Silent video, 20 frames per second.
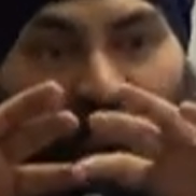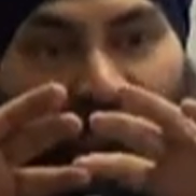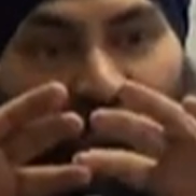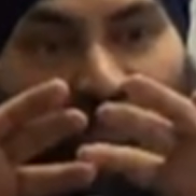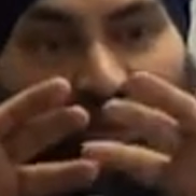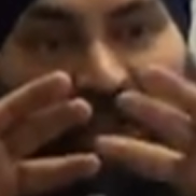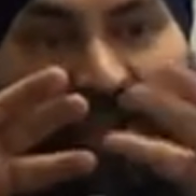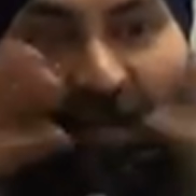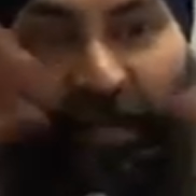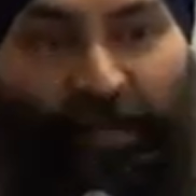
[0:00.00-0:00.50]

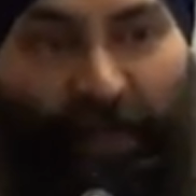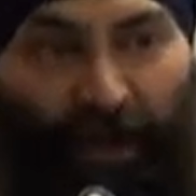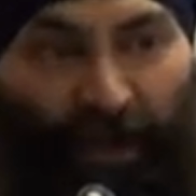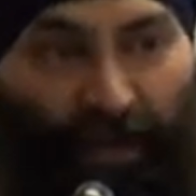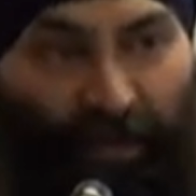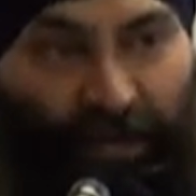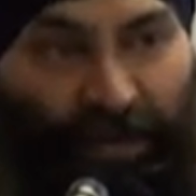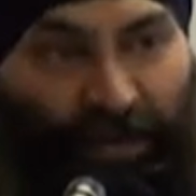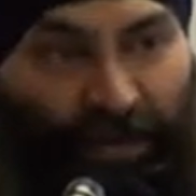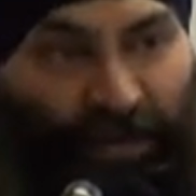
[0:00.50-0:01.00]
very
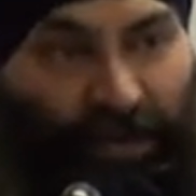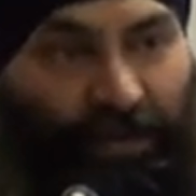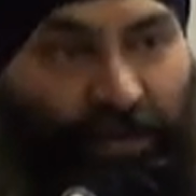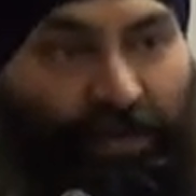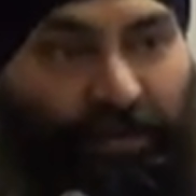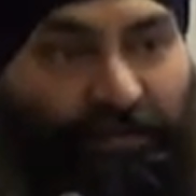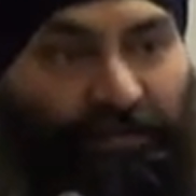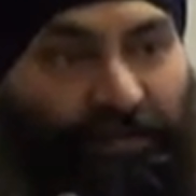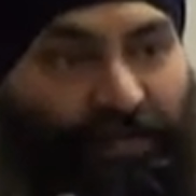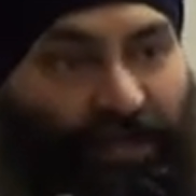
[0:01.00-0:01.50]
pompous
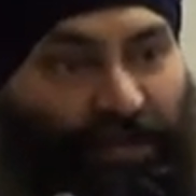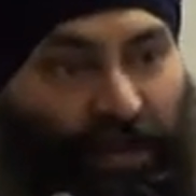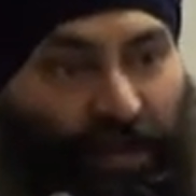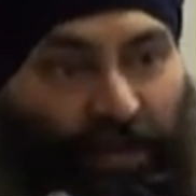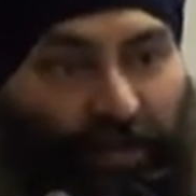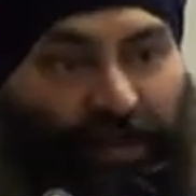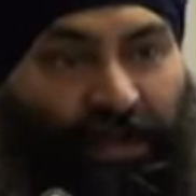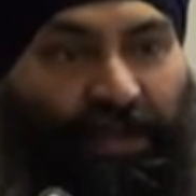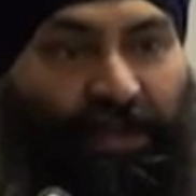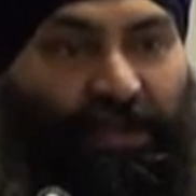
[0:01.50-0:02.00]
sort of
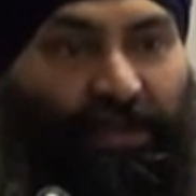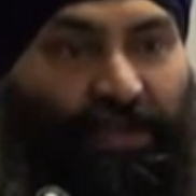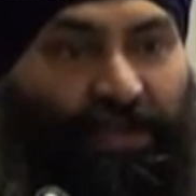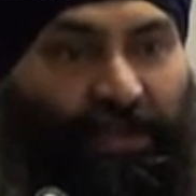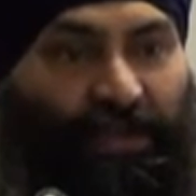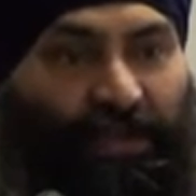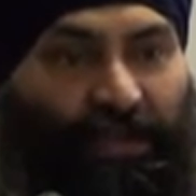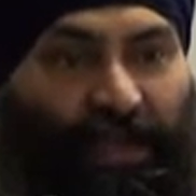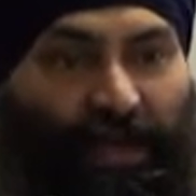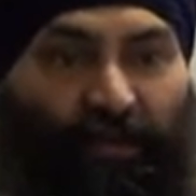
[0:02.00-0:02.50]

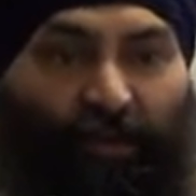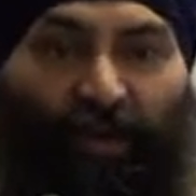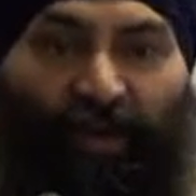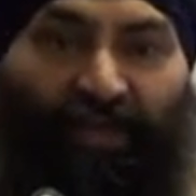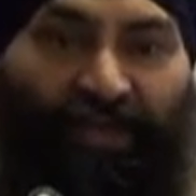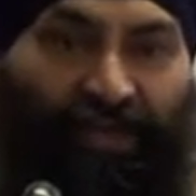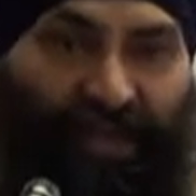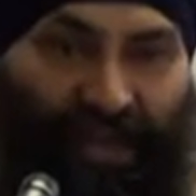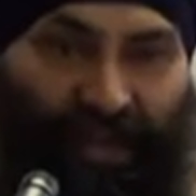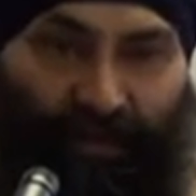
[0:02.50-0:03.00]
ceremonies and
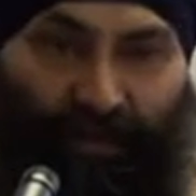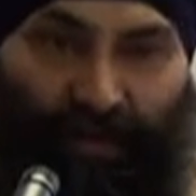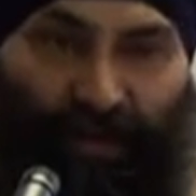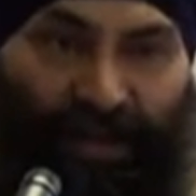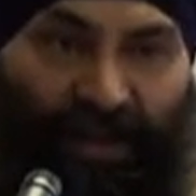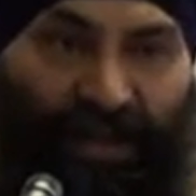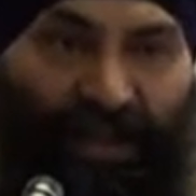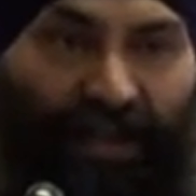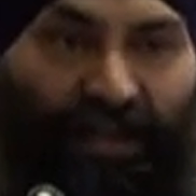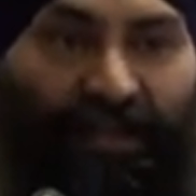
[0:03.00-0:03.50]
we think
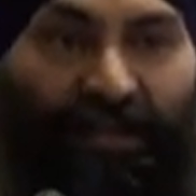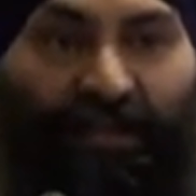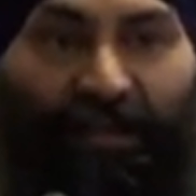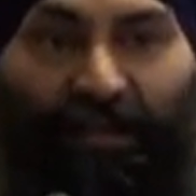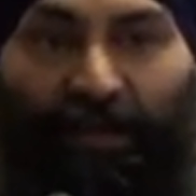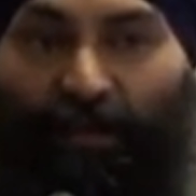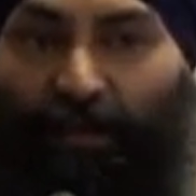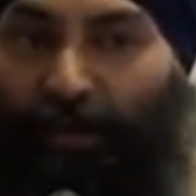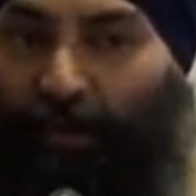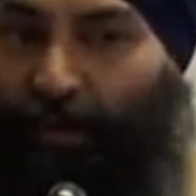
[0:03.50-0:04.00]
we're going to
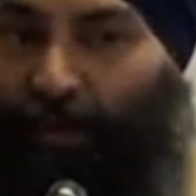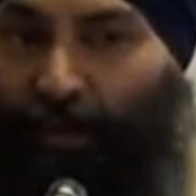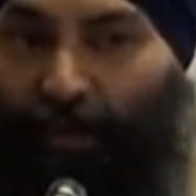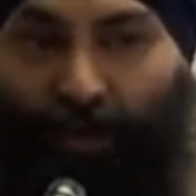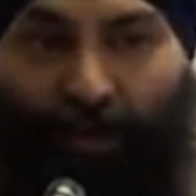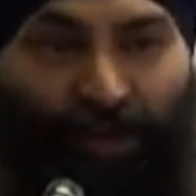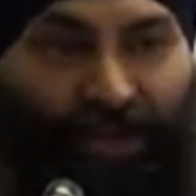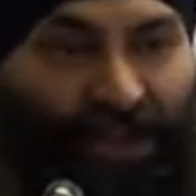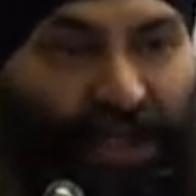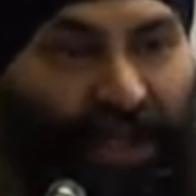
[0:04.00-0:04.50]
Guru
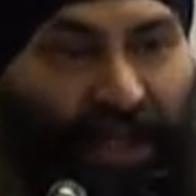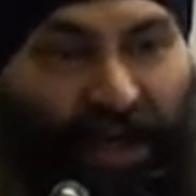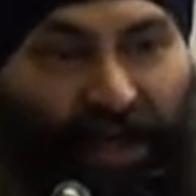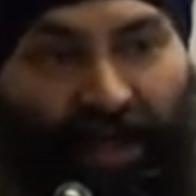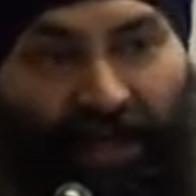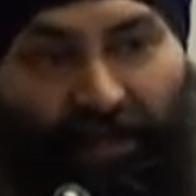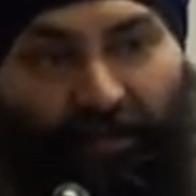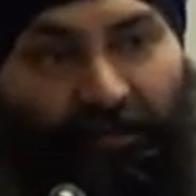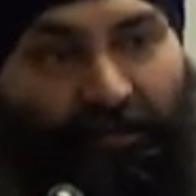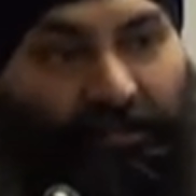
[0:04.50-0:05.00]
nu push kar
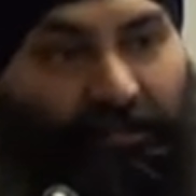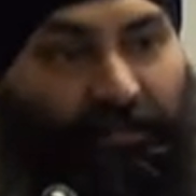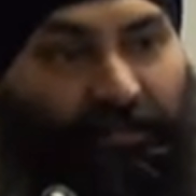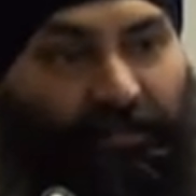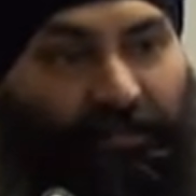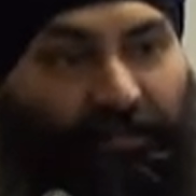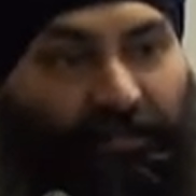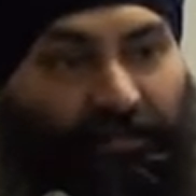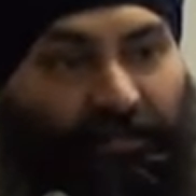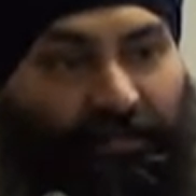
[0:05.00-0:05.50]
liya.
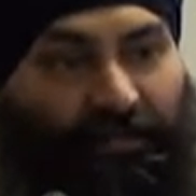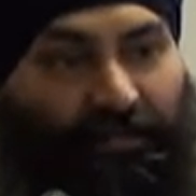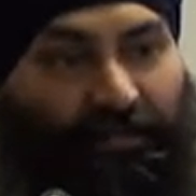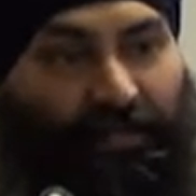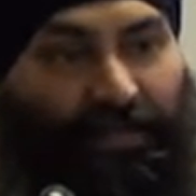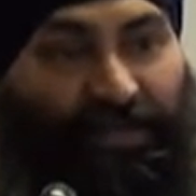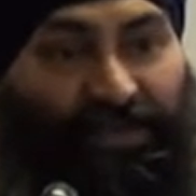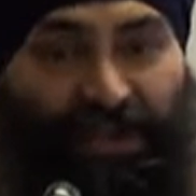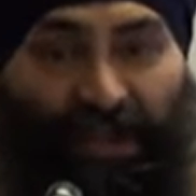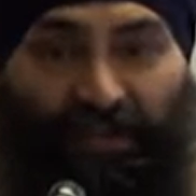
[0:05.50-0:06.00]

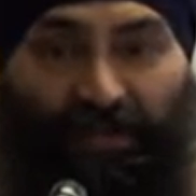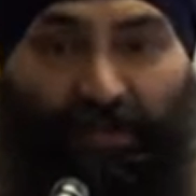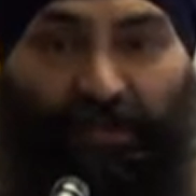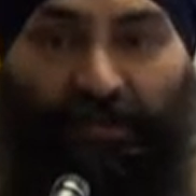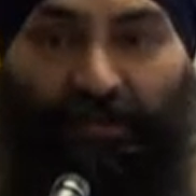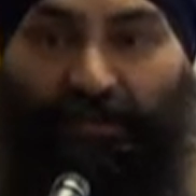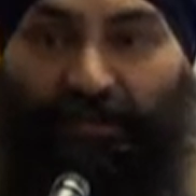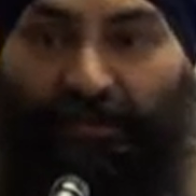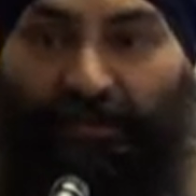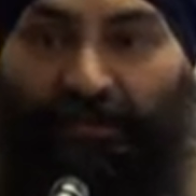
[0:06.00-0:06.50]
Is that
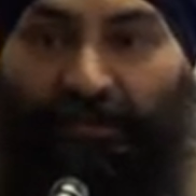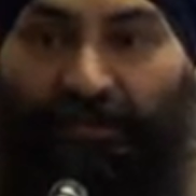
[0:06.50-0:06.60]
true?